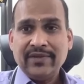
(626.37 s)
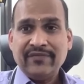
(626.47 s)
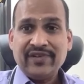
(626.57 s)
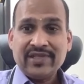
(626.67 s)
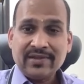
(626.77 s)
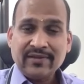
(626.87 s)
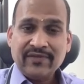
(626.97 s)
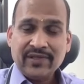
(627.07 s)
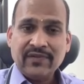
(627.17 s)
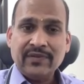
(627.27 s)

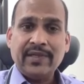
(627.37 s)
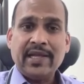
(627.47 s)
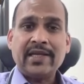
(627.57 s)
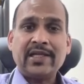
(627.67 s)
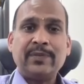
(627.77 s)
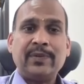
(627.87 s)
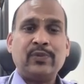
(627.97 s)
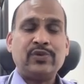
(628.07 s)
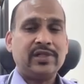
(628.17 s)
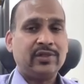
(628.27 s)
which will be directly
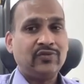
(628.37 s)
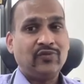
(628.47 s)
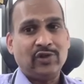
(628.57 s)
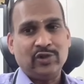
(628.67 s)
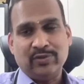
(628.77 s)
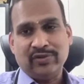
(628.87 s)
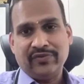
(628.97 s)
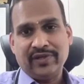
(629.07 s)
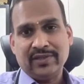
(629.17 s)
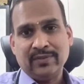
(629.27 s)
proportional to volume of gas.